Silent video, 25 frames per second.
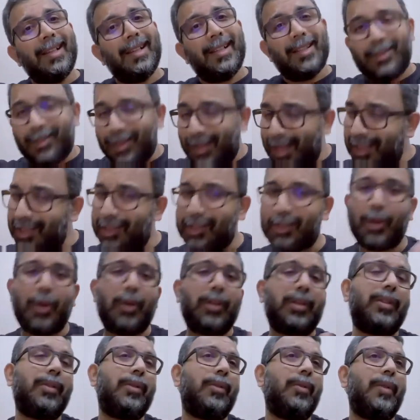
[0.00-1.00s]
So let's
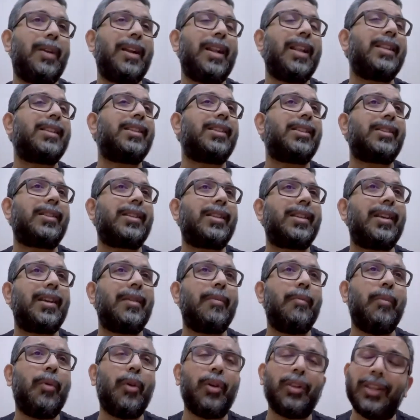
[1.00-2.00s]
talk. What else is
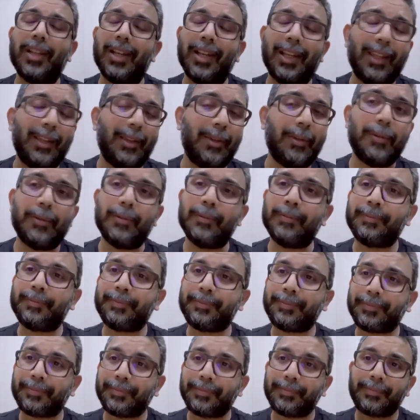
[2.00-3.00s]
bothering you?
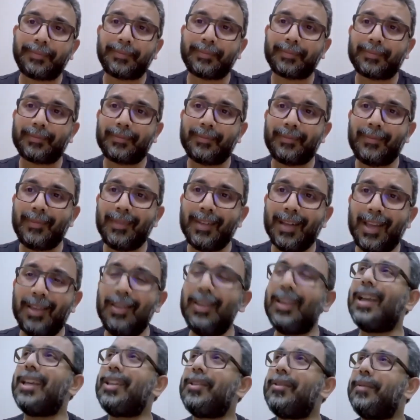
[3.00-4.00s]
Are
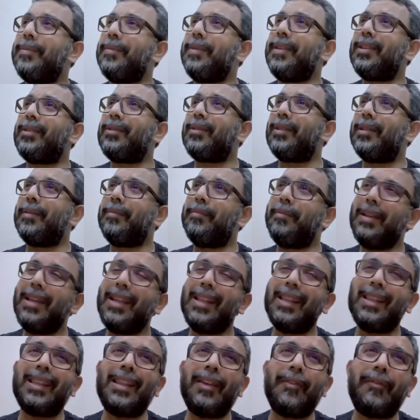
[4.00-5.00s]
you guys with me? So the
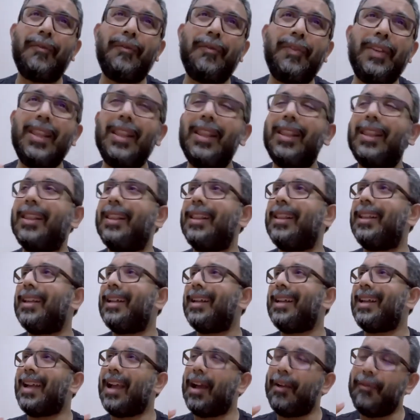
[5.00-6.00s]
minute they feel
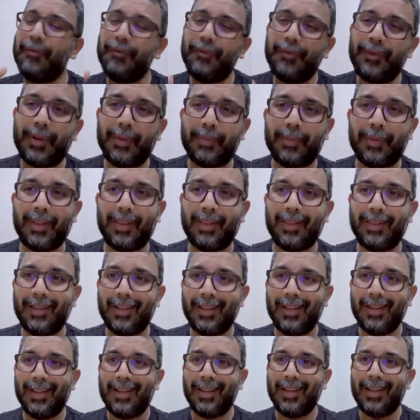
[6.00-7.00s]
comfortable,
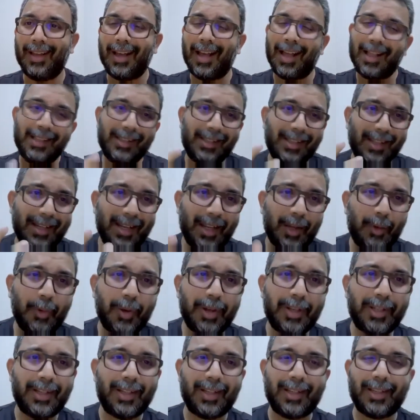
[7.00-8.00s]
answer their
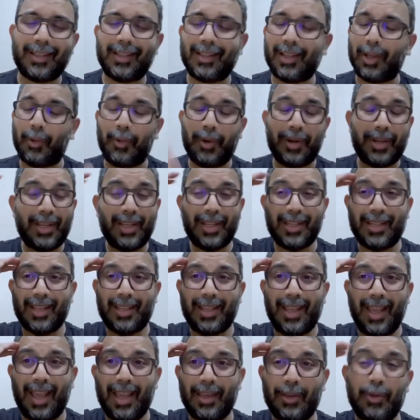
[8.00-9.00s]
questions. The questions are there.